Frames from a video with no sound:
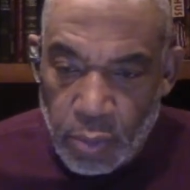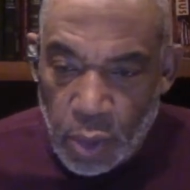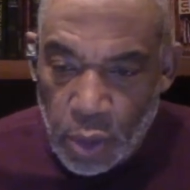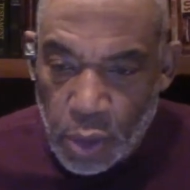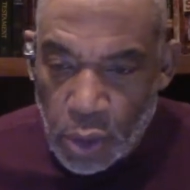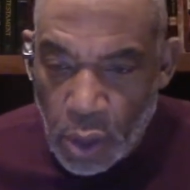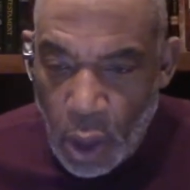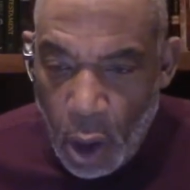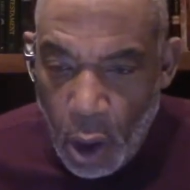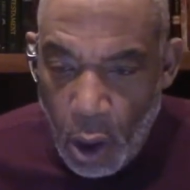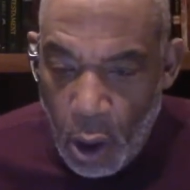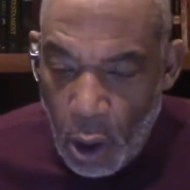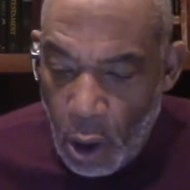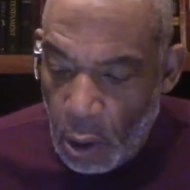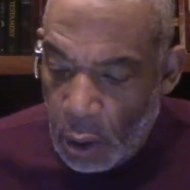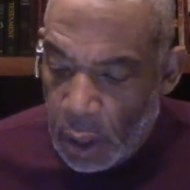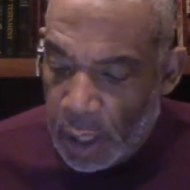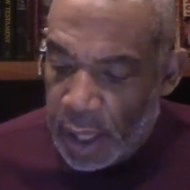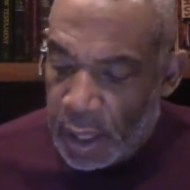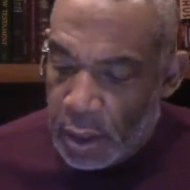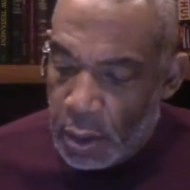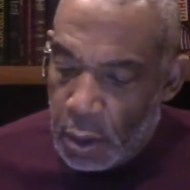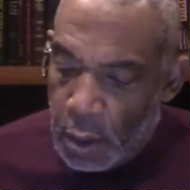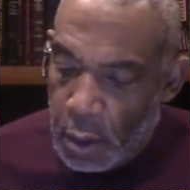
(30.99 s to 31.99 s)

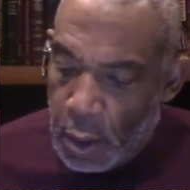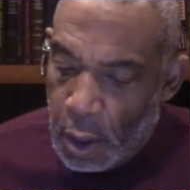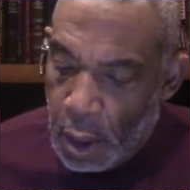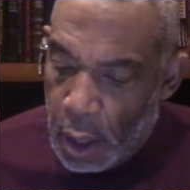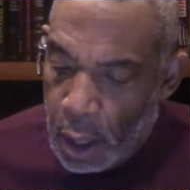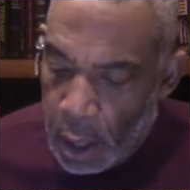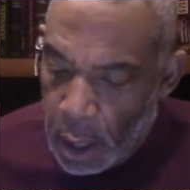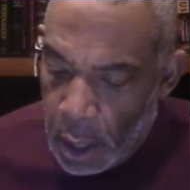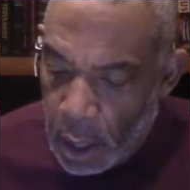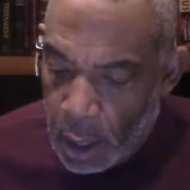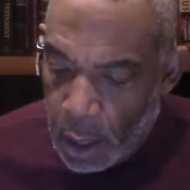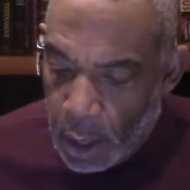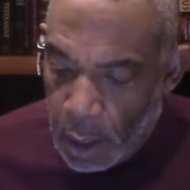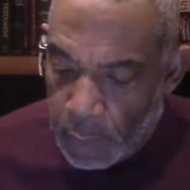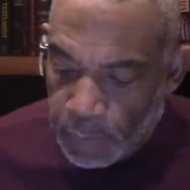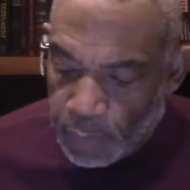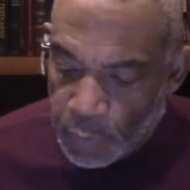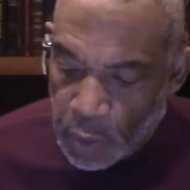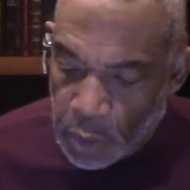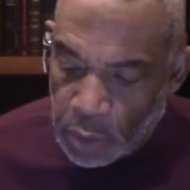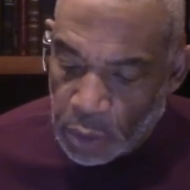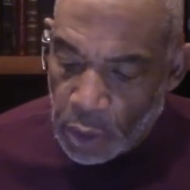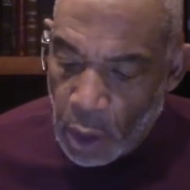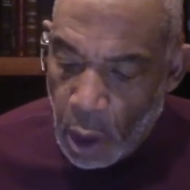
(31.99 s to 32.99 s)
Saul and
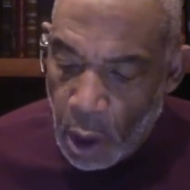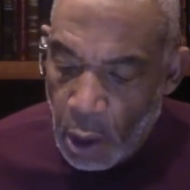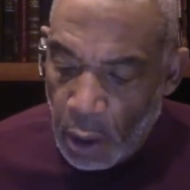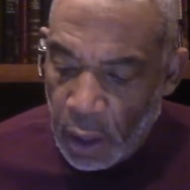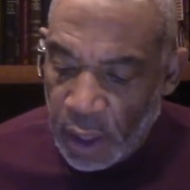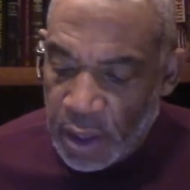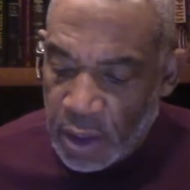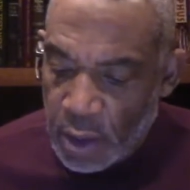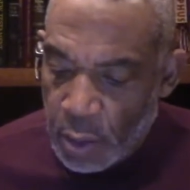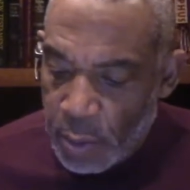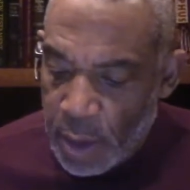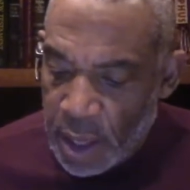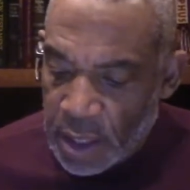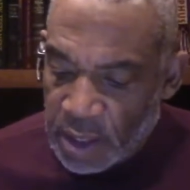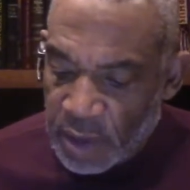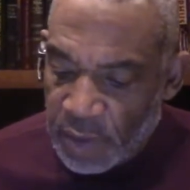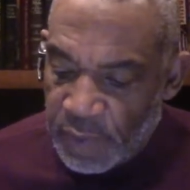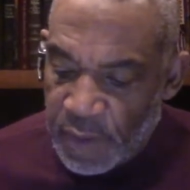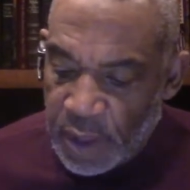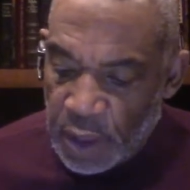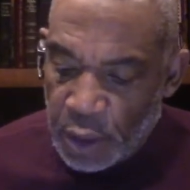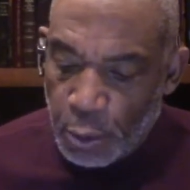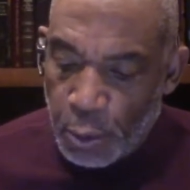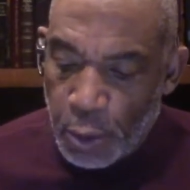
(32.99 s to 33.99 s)
the rest
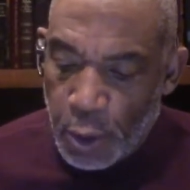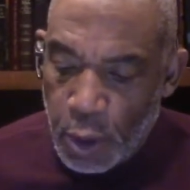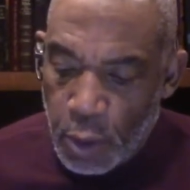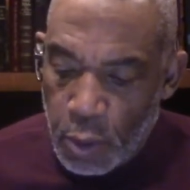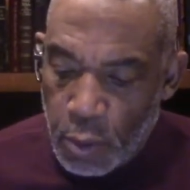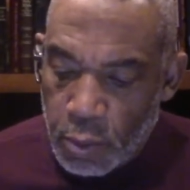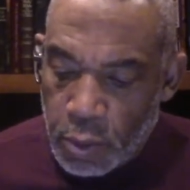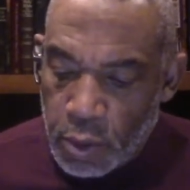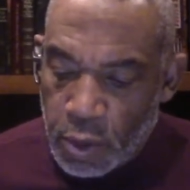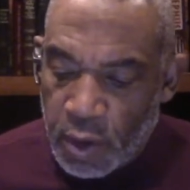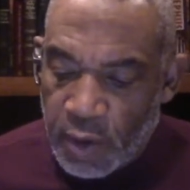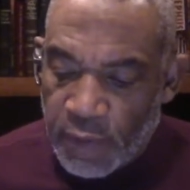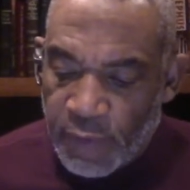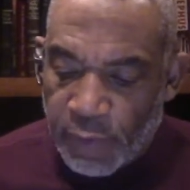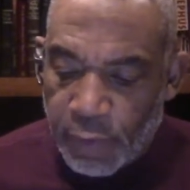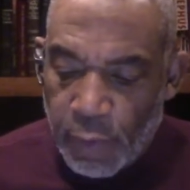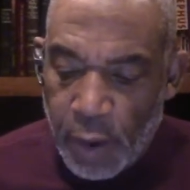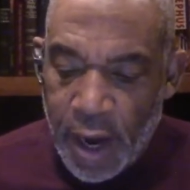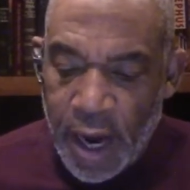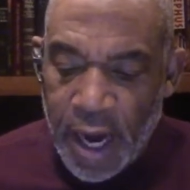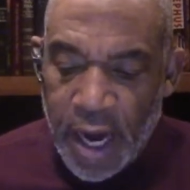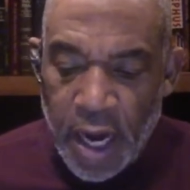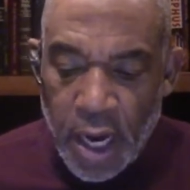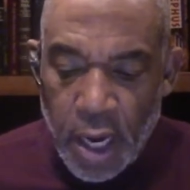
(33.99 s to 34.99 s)
of Israel were
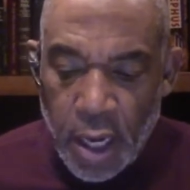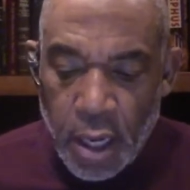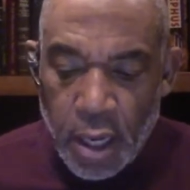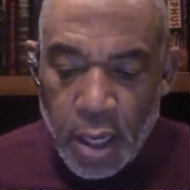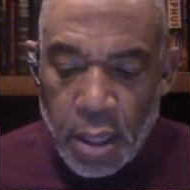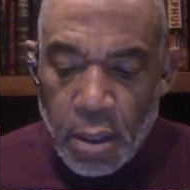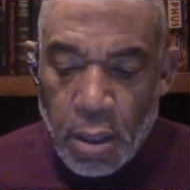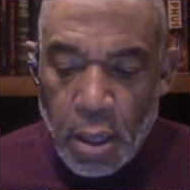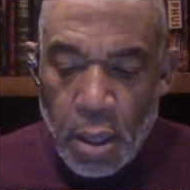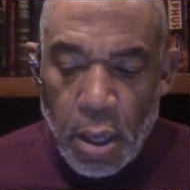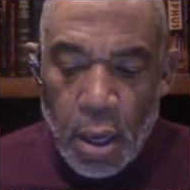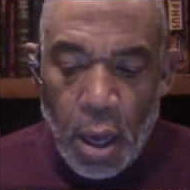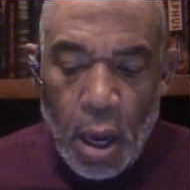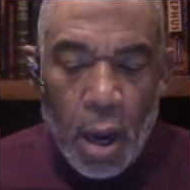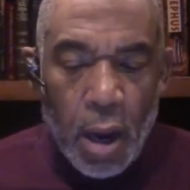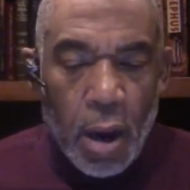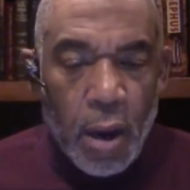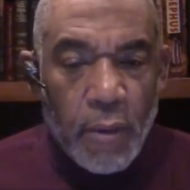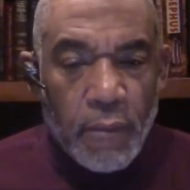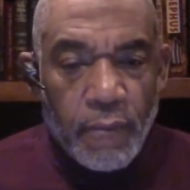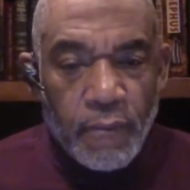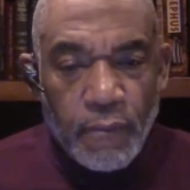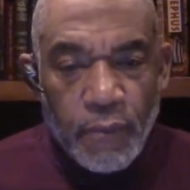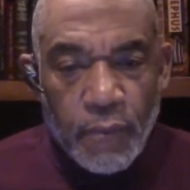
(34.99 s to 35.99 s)
afraid, and
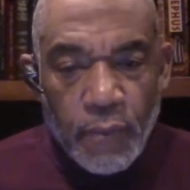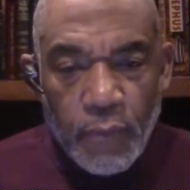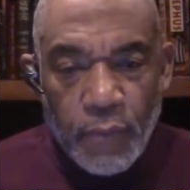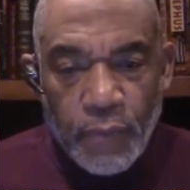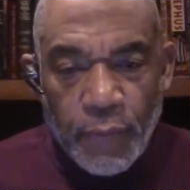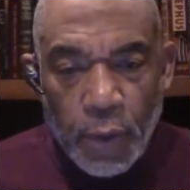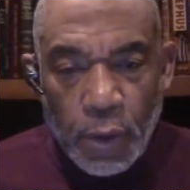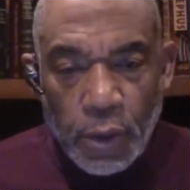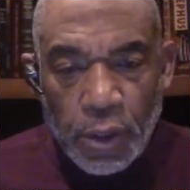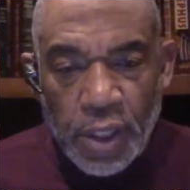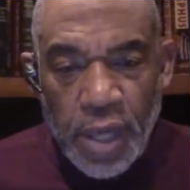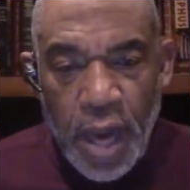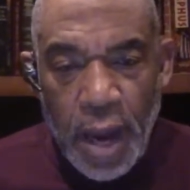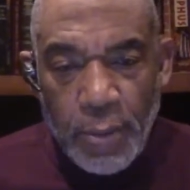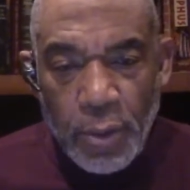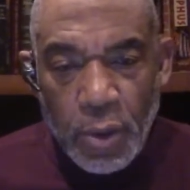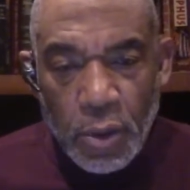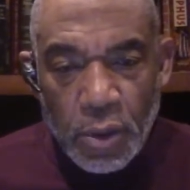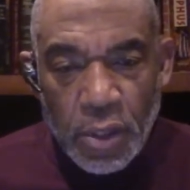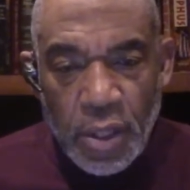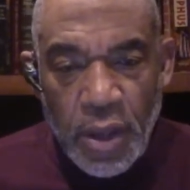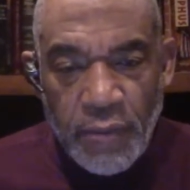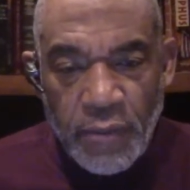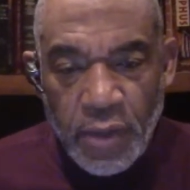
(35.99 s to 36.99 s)
1
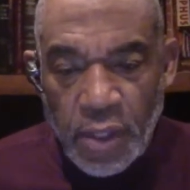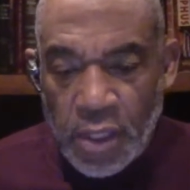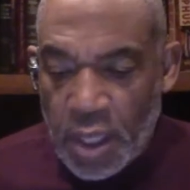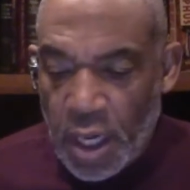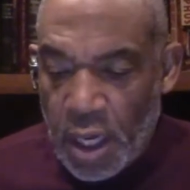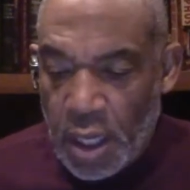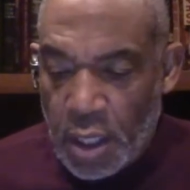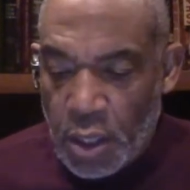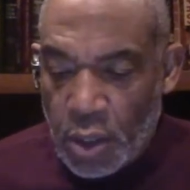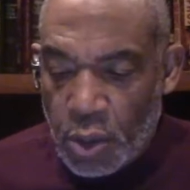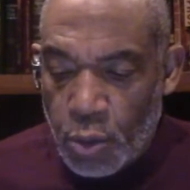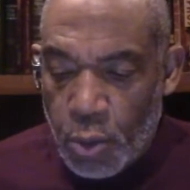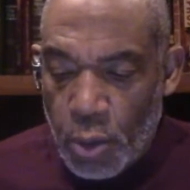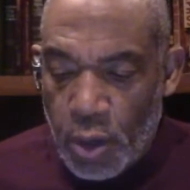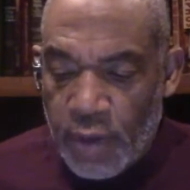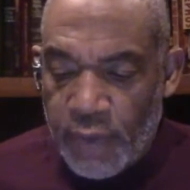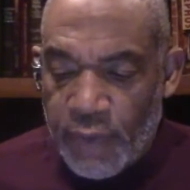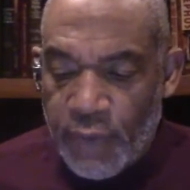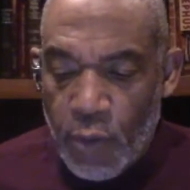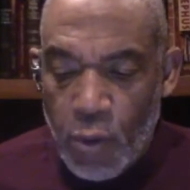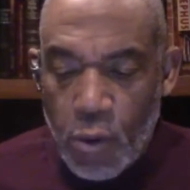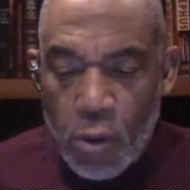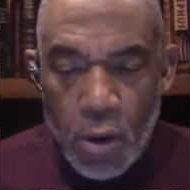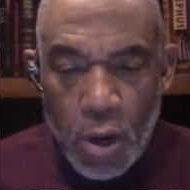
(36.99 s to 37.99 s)
Samuel 17 and
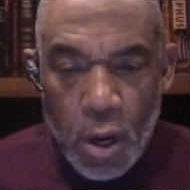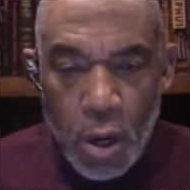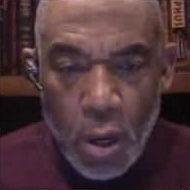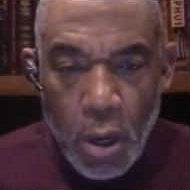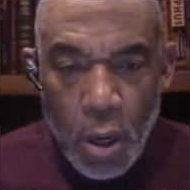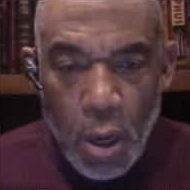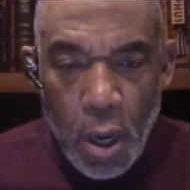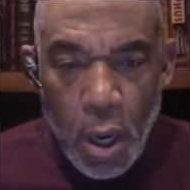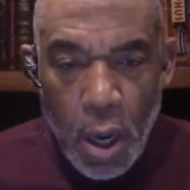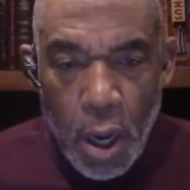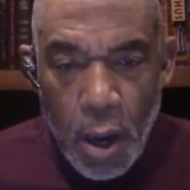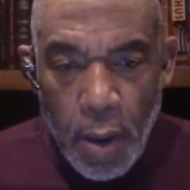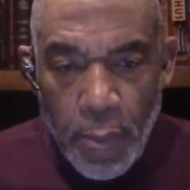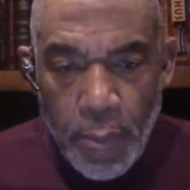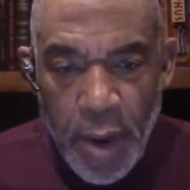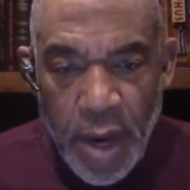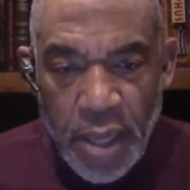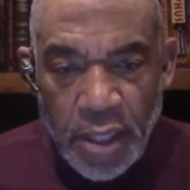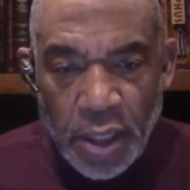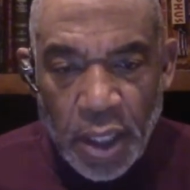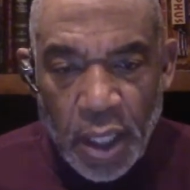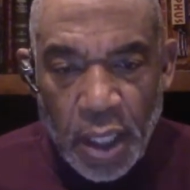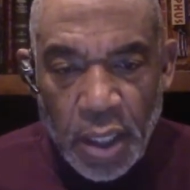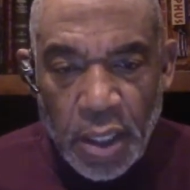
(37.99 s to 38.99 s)
24
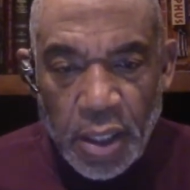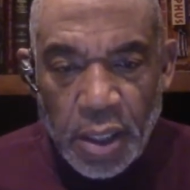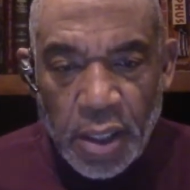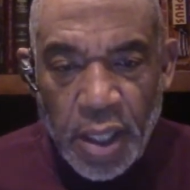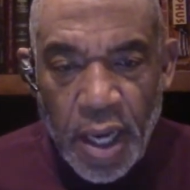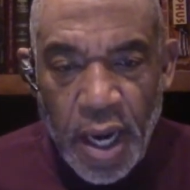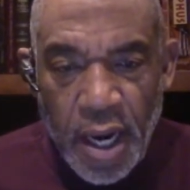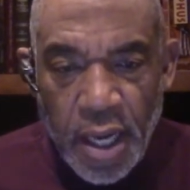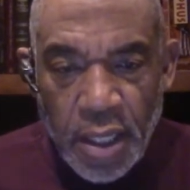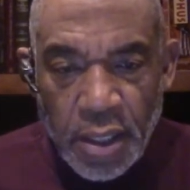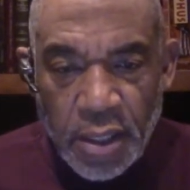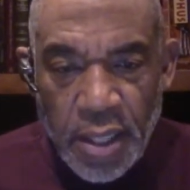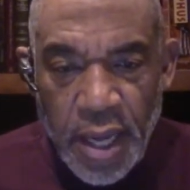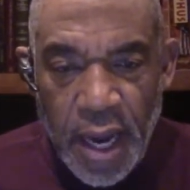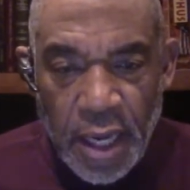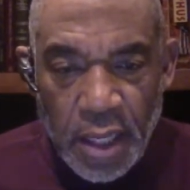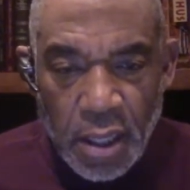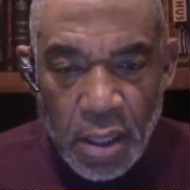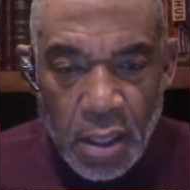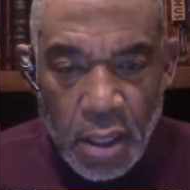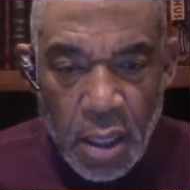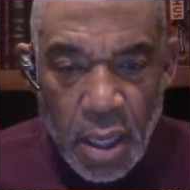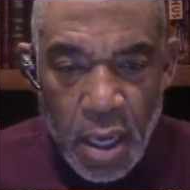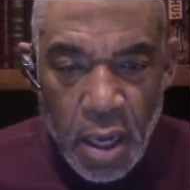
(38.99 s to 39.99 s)
basically says that